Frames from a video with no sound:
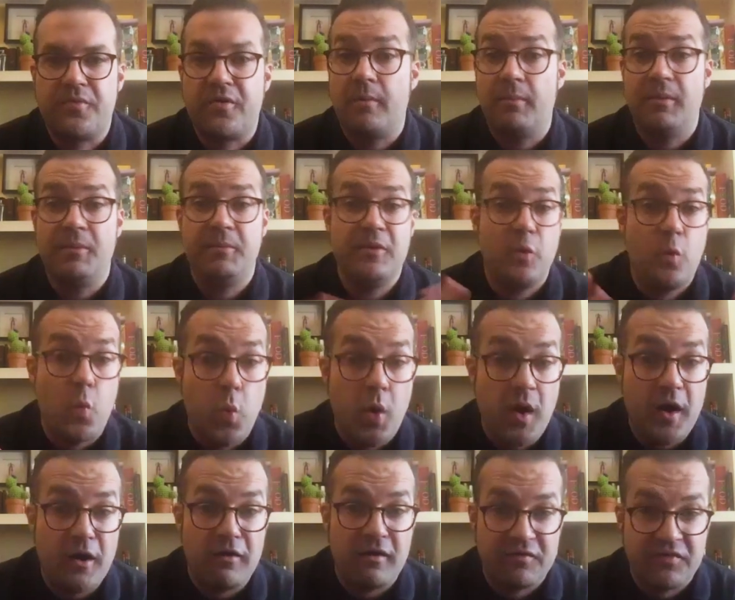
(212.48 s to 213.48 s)
probably be
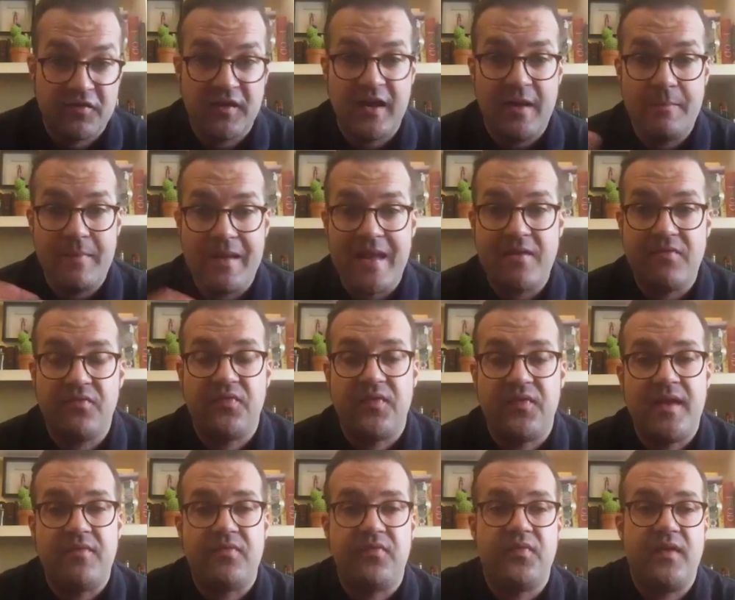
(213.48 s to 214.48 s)
aware of them if
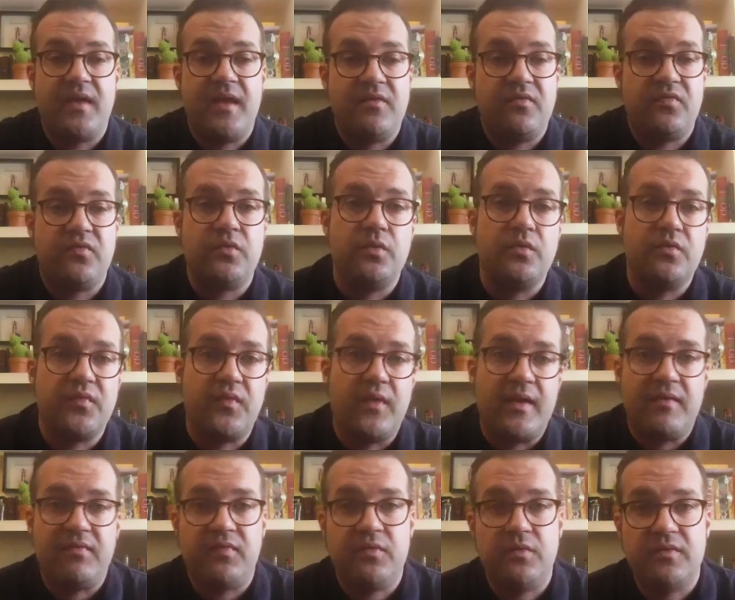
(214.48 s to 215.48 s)
if if you've
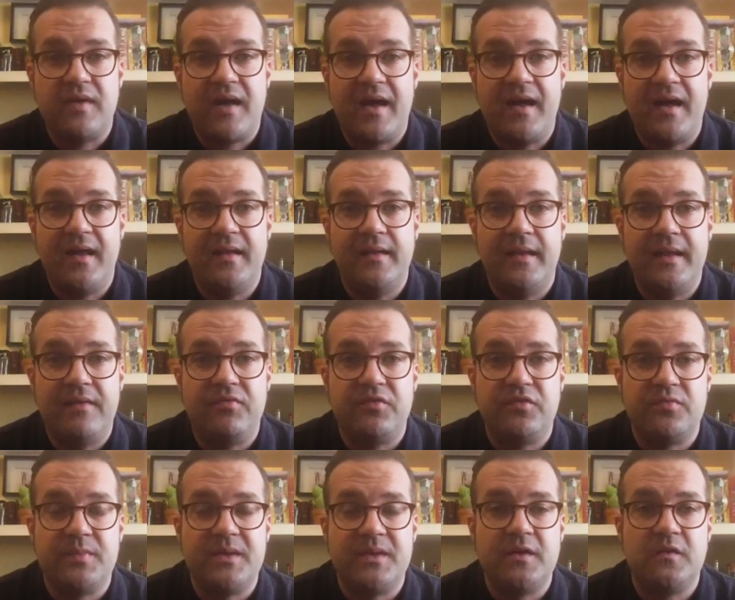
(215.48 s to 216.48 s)
if you've had if
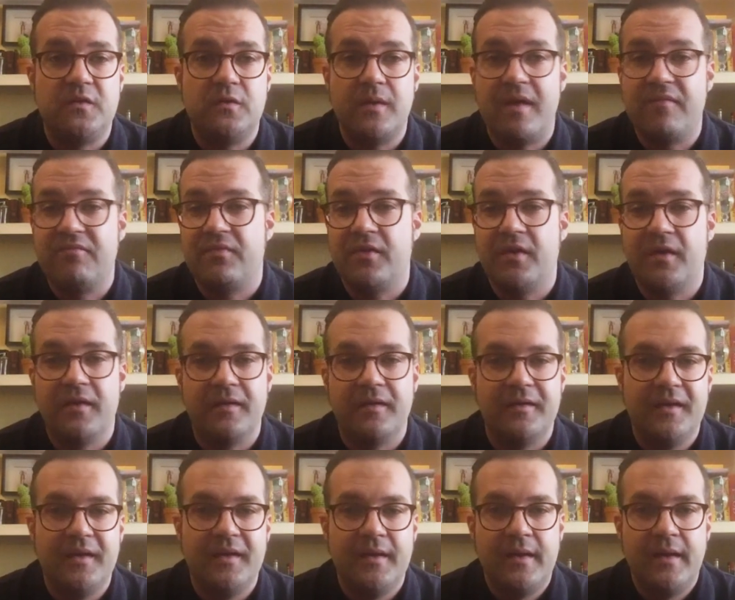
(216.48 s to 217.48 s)
you've been to have uh,
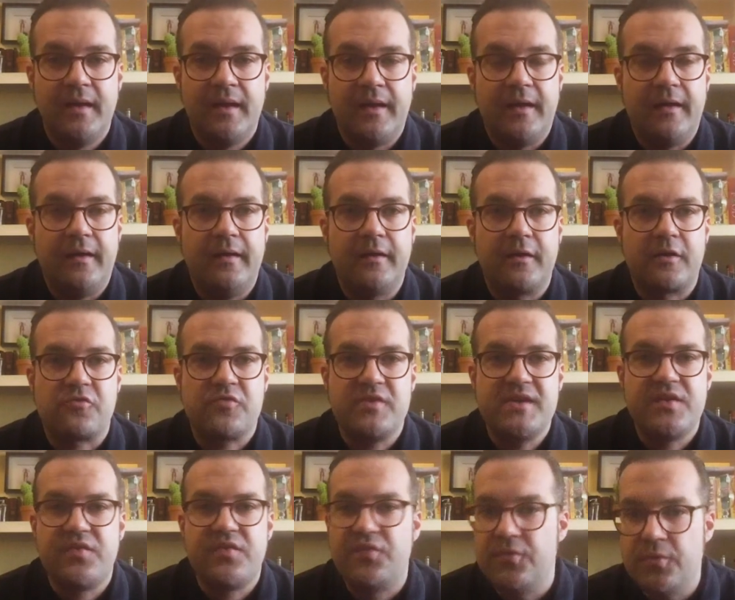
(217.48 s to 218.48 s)
uh,
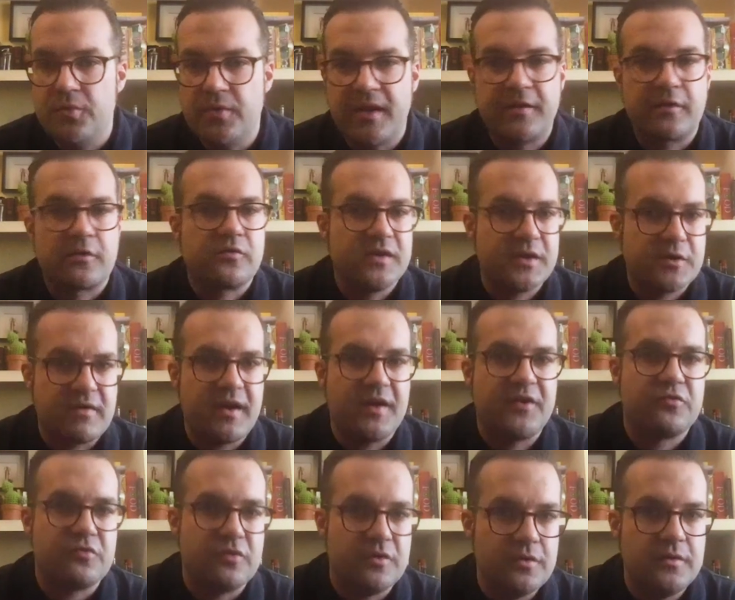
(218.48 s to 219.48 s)
Greek food at a Greek
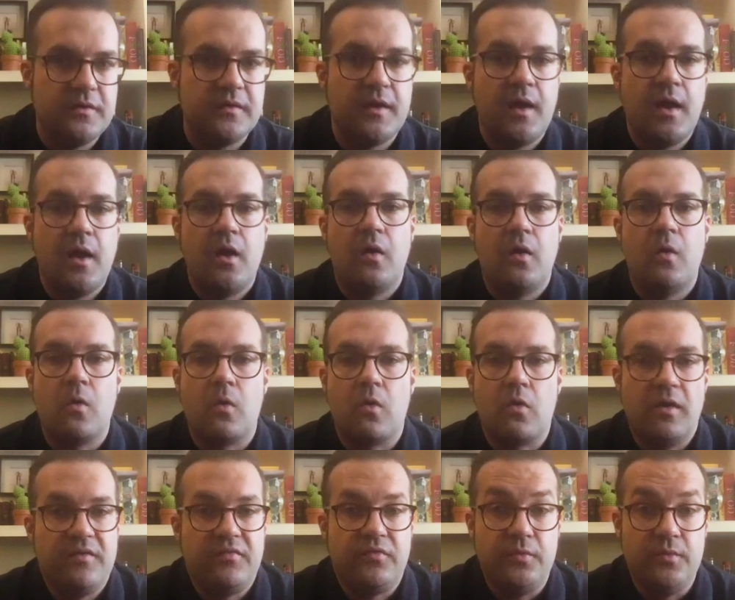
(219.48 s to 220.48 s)
restaurant,
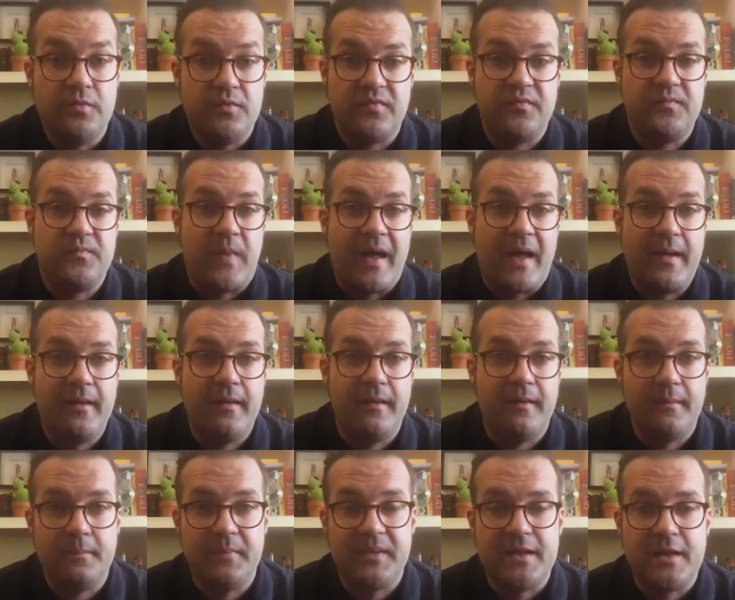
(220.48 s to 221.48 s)
or if you've
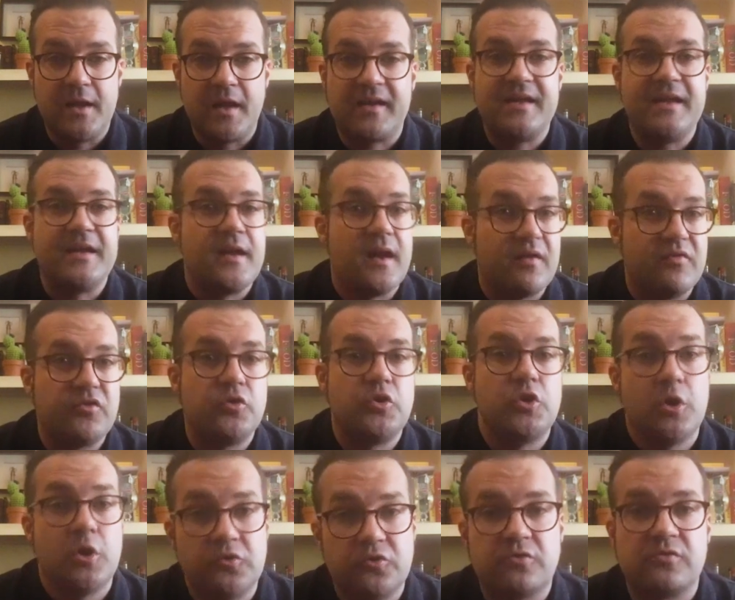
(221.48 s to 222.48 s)
uh, been lucky enough to
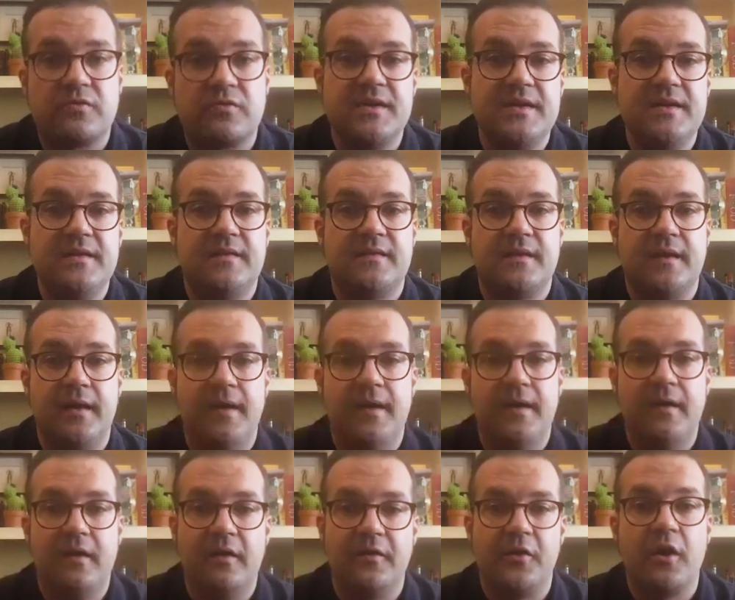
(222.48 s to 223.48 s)
go to Greece uh,
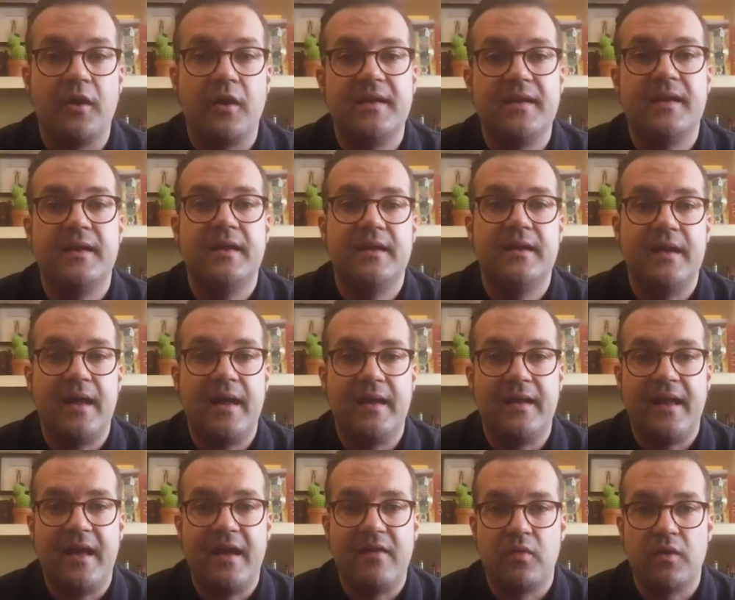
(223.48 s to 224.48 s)
on holiday
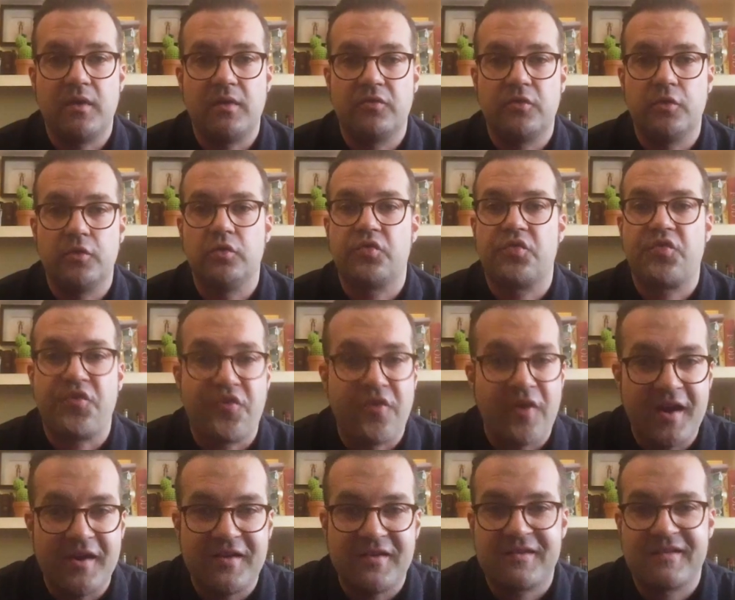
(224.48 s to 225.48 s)
and have one of those
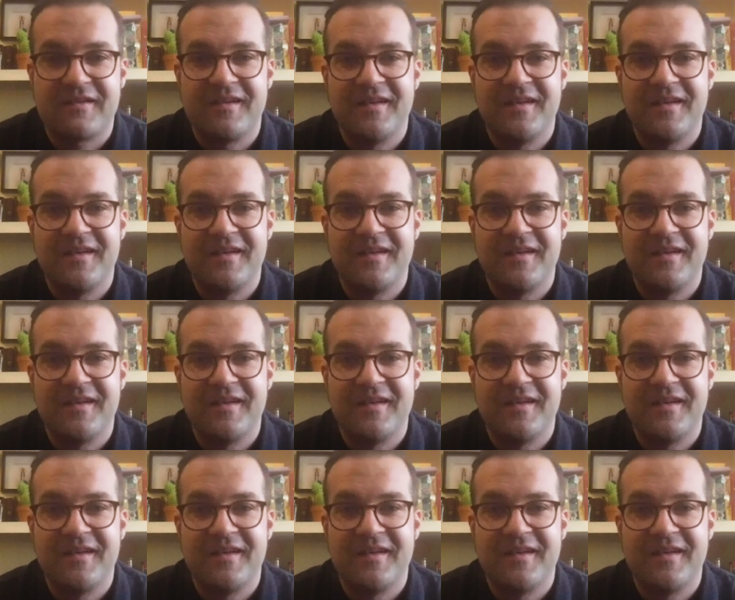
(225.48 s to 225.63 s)
fresh,